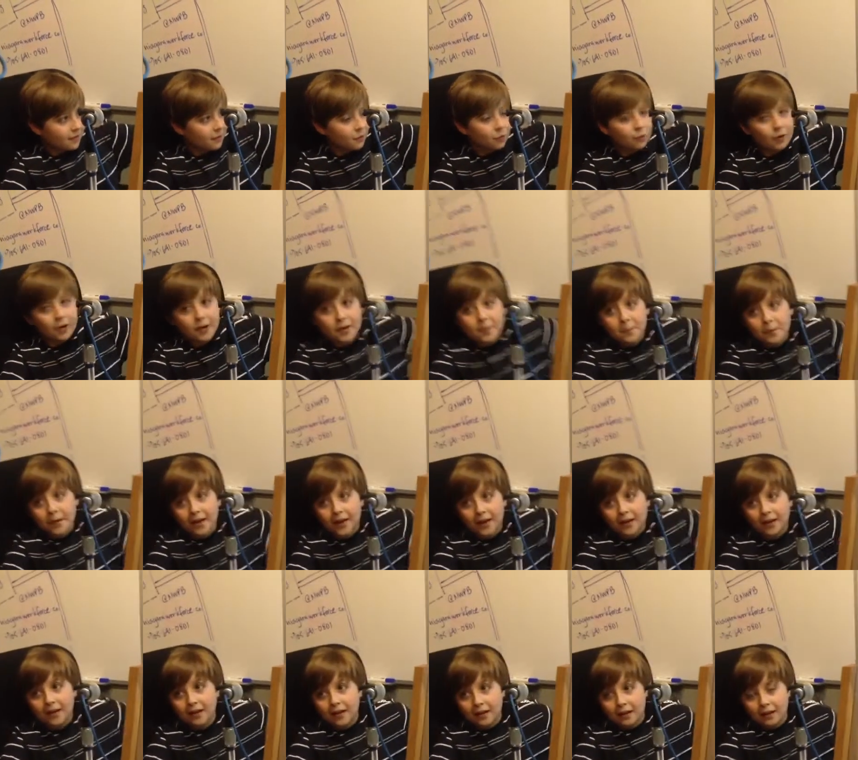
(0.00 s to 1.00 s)

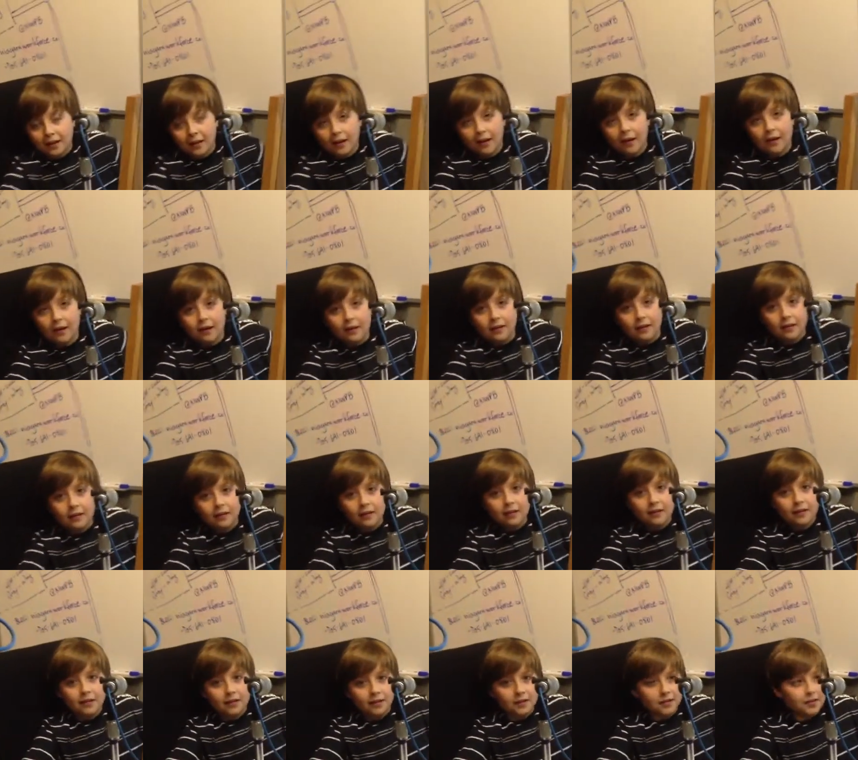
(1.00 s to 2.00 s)
Winnipeg
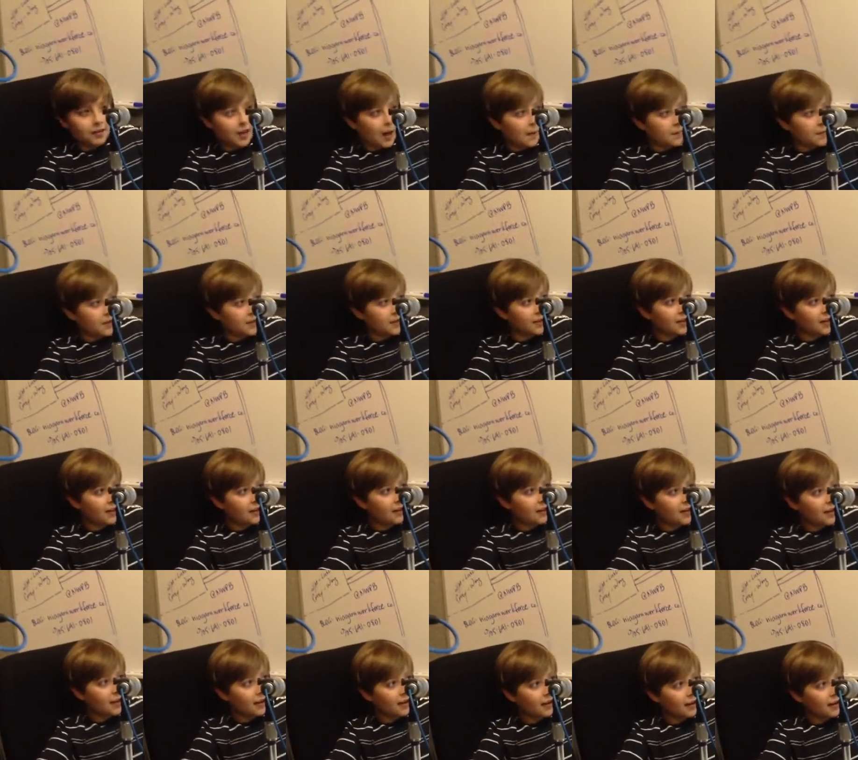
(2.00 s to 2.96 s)
Constabulary.